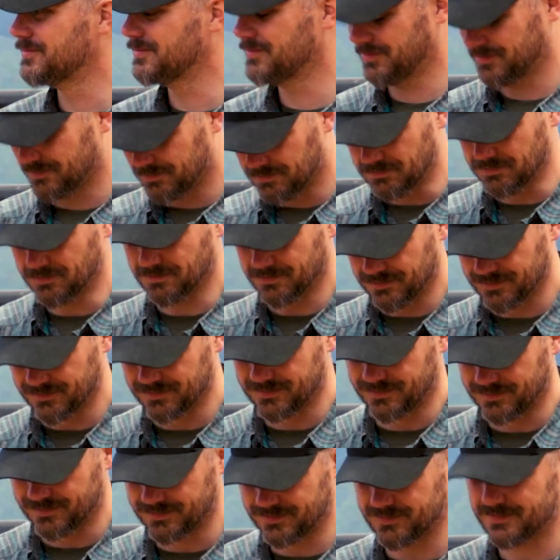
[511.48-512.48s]

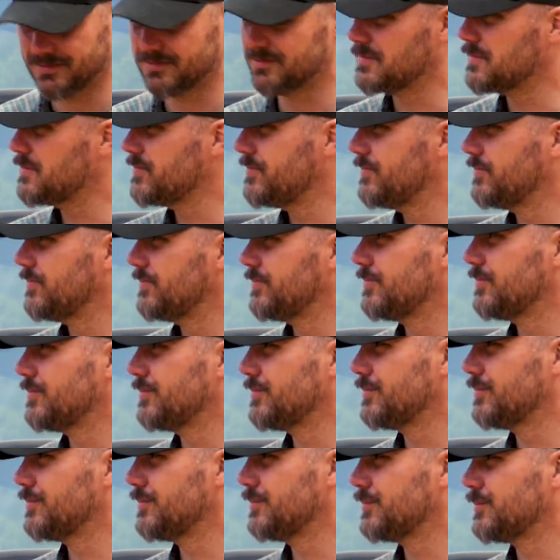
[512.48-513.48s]

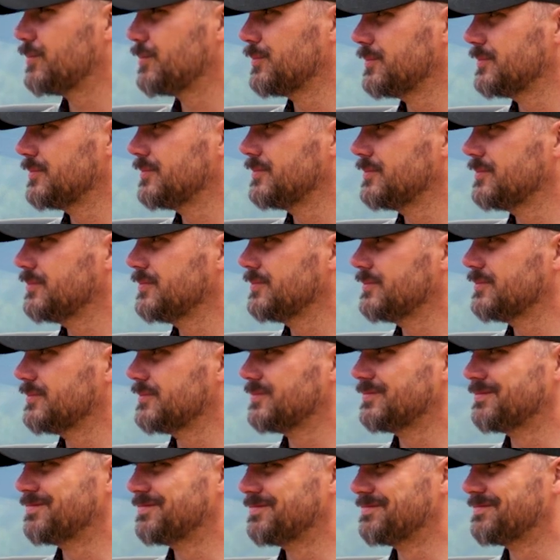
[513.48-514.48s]

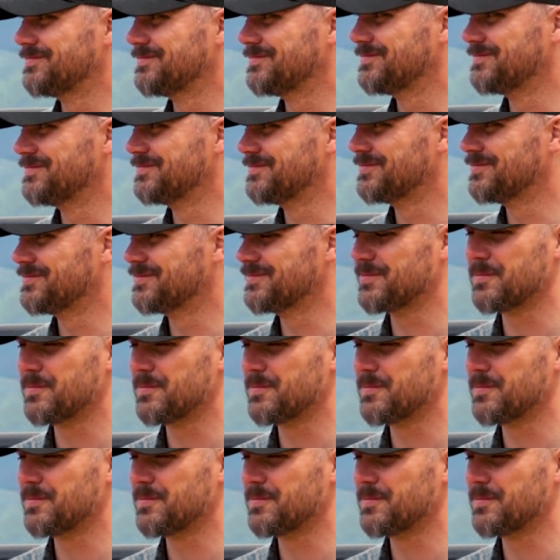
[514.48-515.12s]
(not speaking)